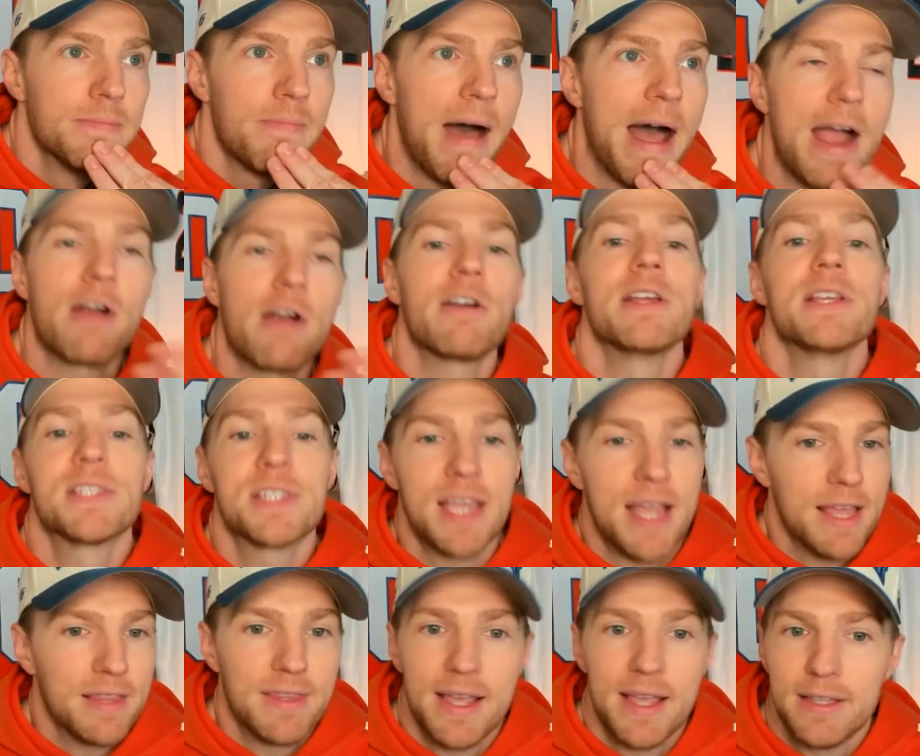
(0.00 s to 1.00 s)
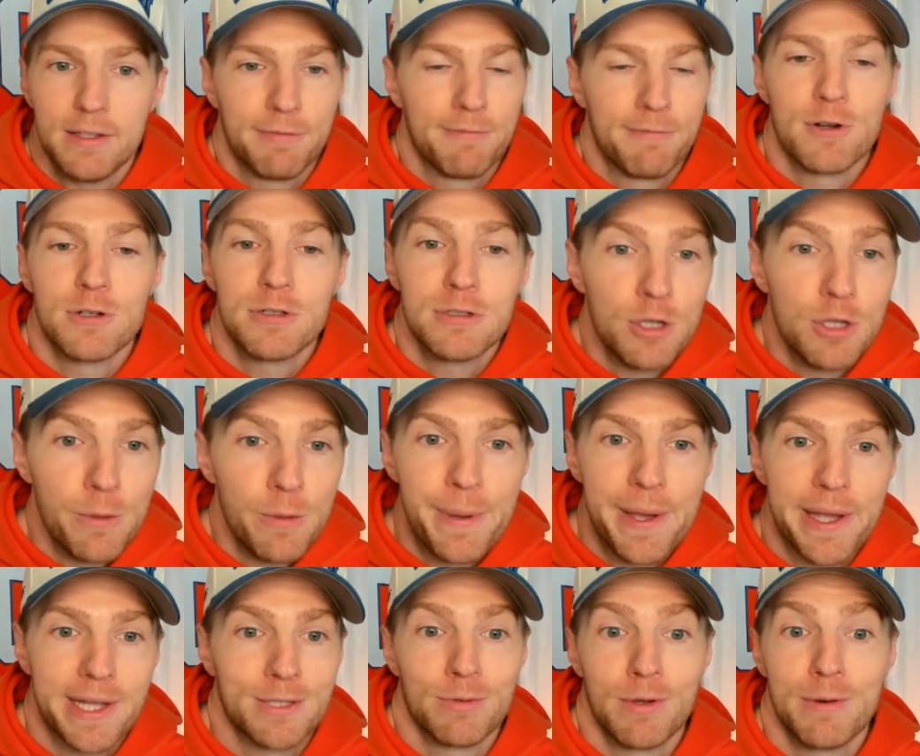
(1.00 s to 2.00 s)
I already said that the first 2
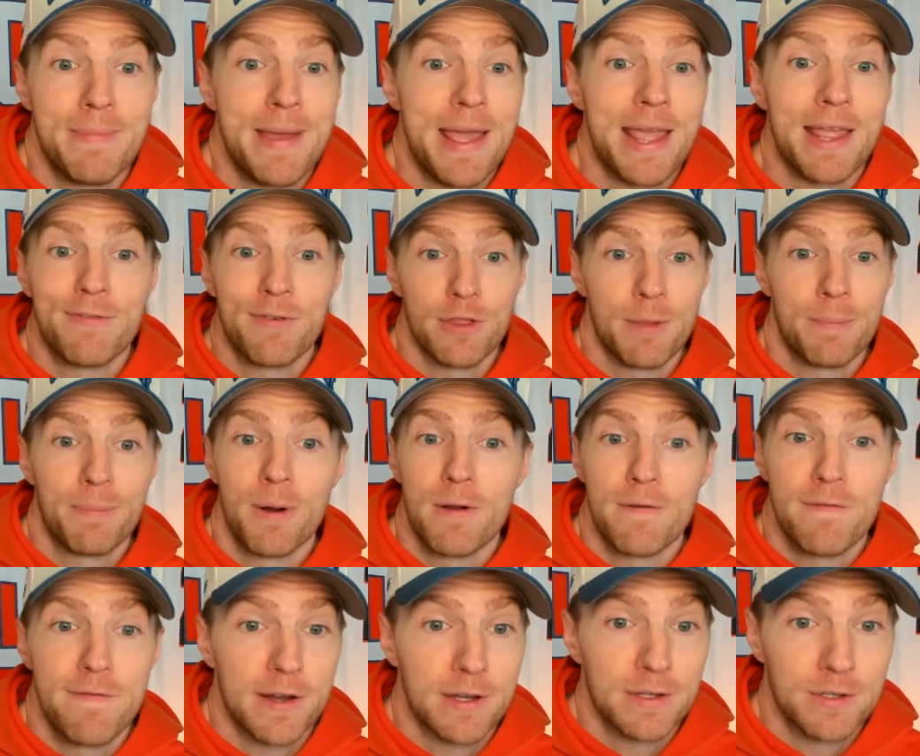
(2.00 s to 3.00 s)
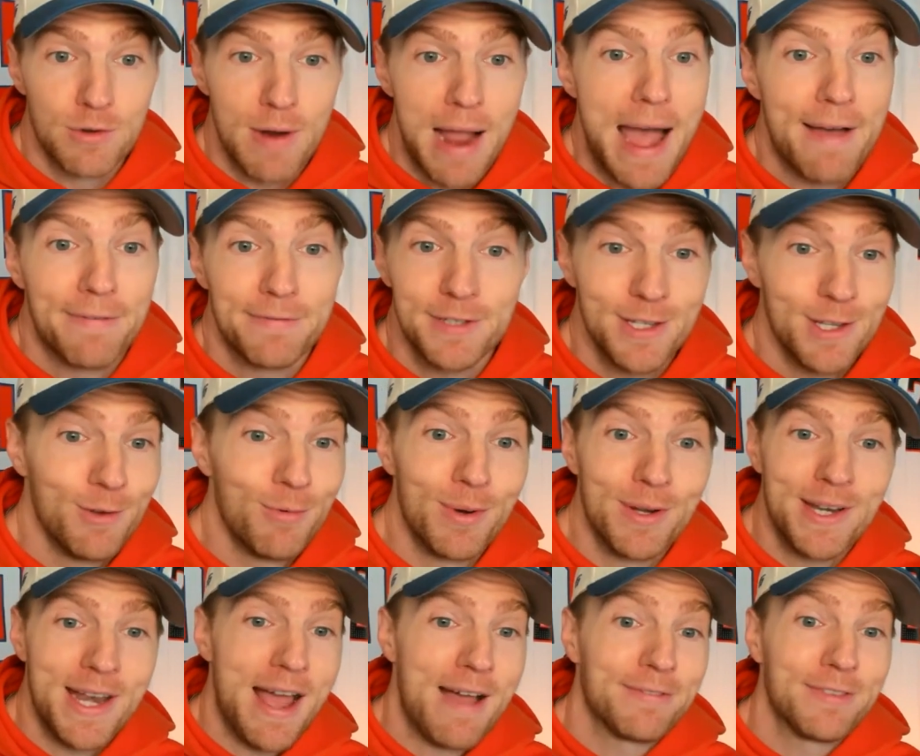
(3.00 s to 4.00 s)
picks would make for the perfect draft. You
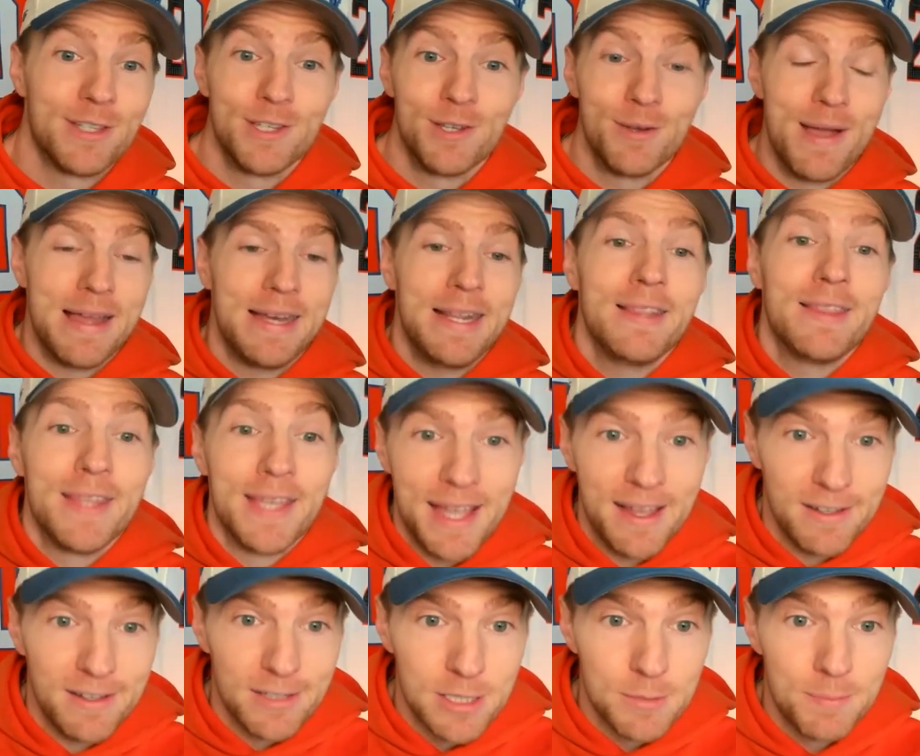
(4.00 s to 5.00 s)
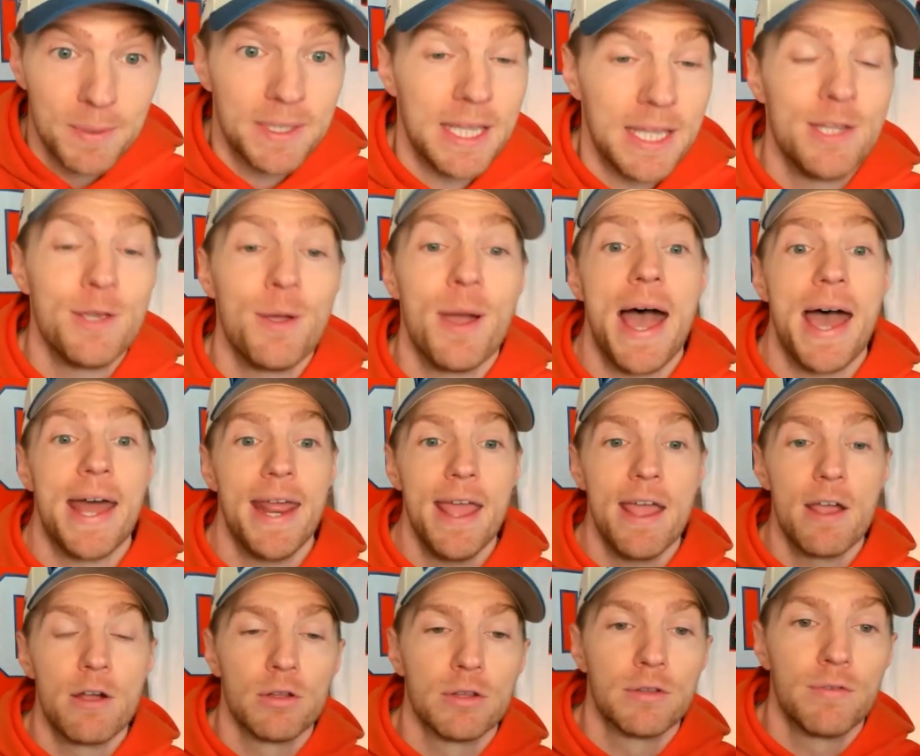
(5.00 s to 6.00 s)
wouldn't have to do anything else. But then you add
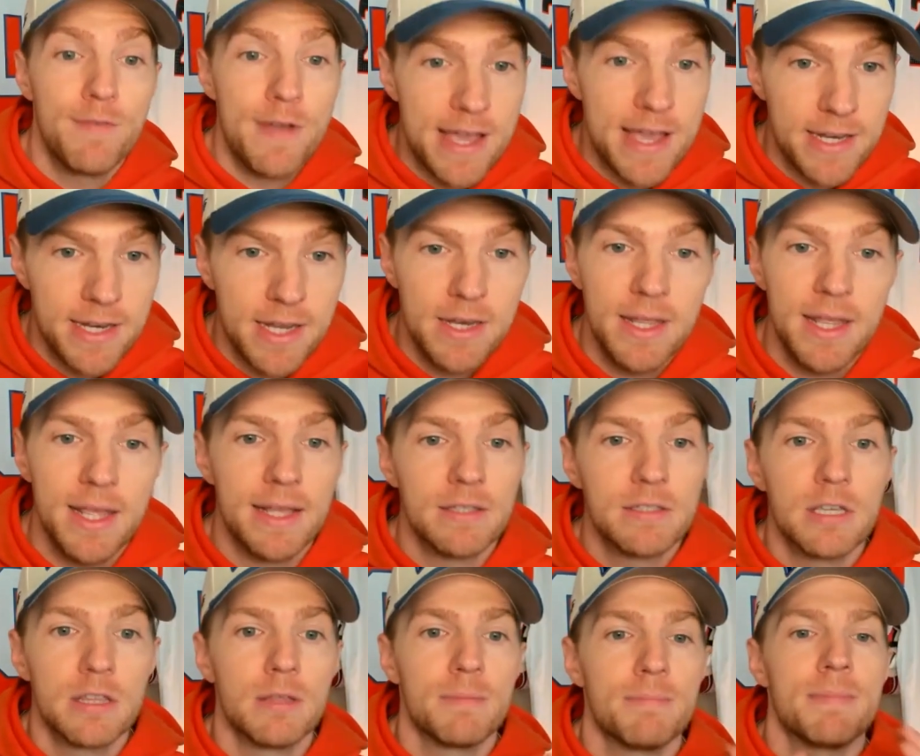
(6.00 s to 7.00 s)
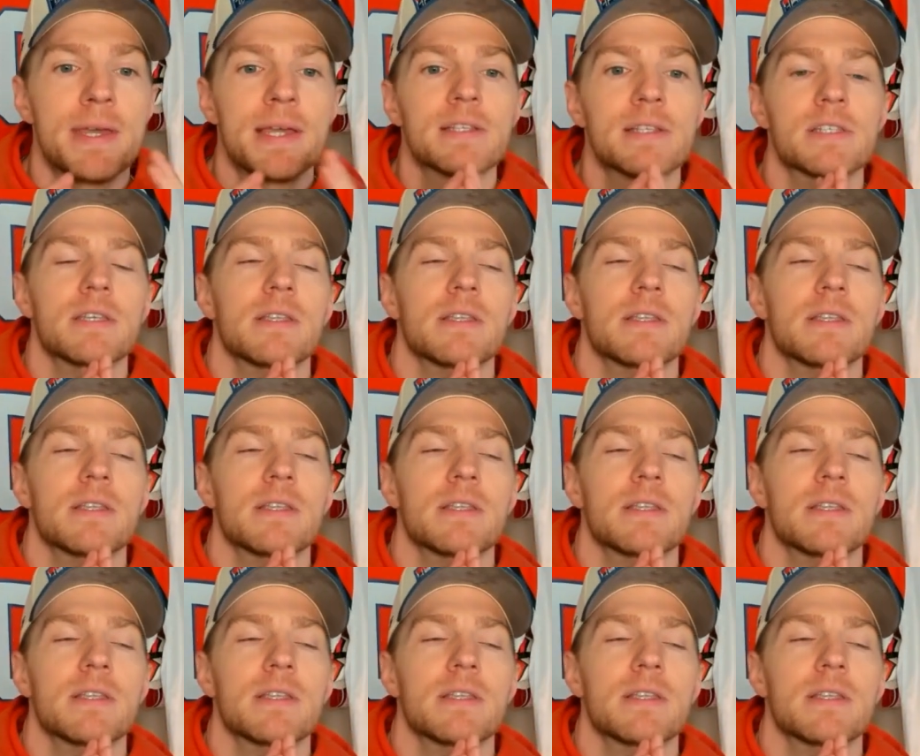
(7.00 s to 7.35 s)
Harold Fannin into the mix.